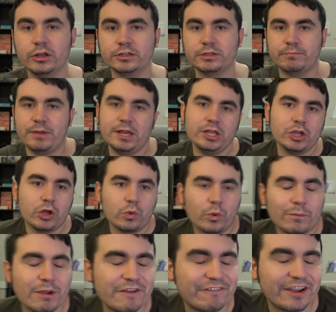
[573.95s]
depending on where
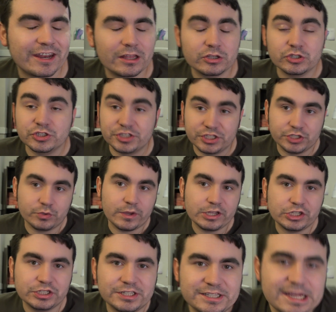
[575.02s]
my financial
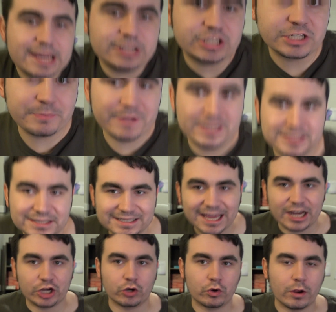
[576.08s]
situation is at, just because it's
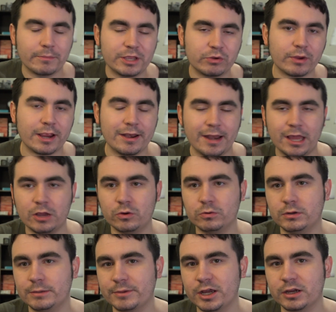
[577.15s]
kind of crummy right now,
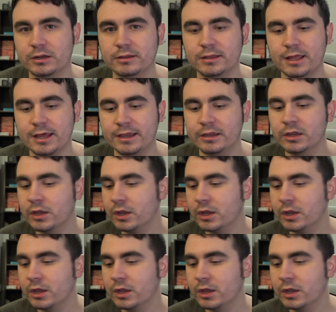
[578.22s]
I'm not gonna lie.